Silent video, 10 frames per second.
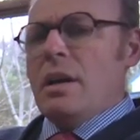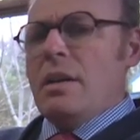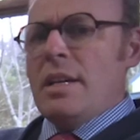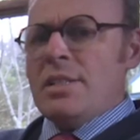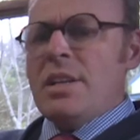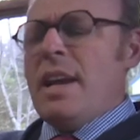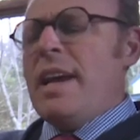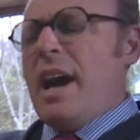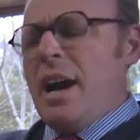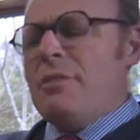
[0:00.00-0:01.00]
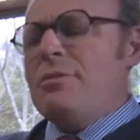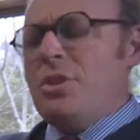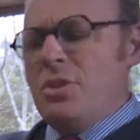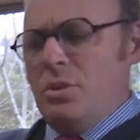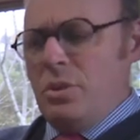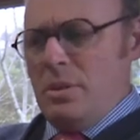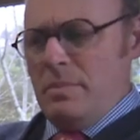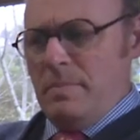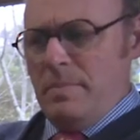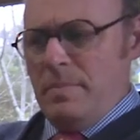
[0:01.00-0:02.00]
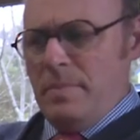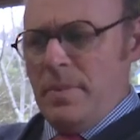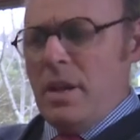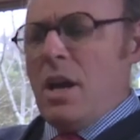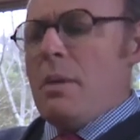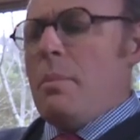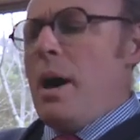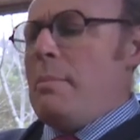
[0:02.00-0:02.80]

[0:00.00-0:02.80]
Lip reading: Yesterday afternoon, my